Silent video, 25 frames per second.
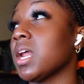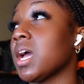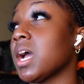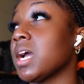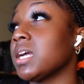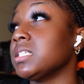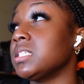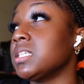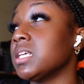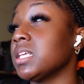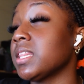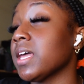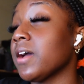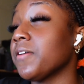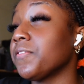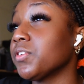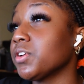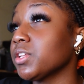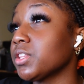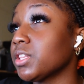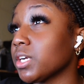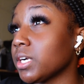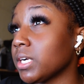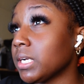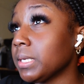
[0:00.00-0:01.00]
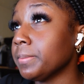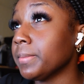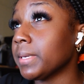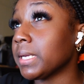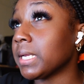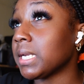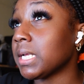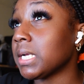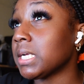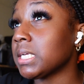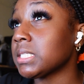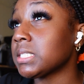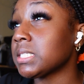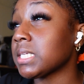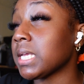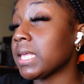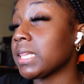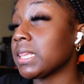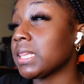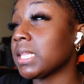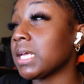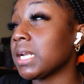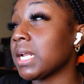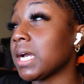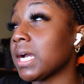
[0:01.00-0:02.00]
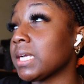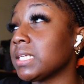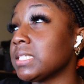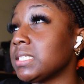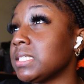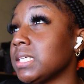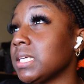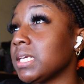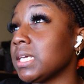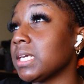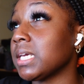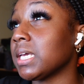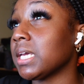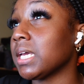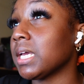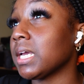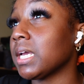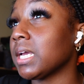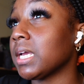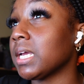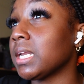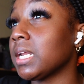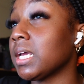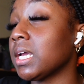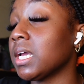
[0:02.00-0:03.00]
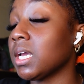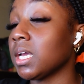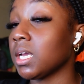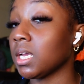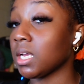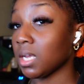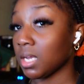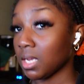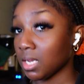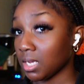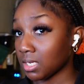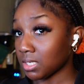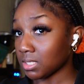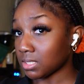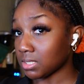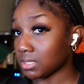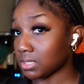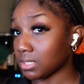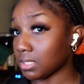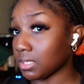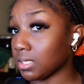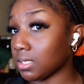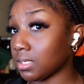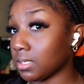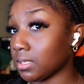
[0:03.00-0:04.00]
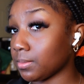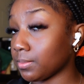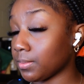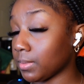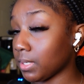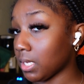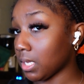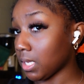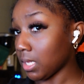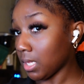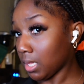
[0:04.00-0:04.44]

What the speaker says: I did that for 30 minutes, and then I did some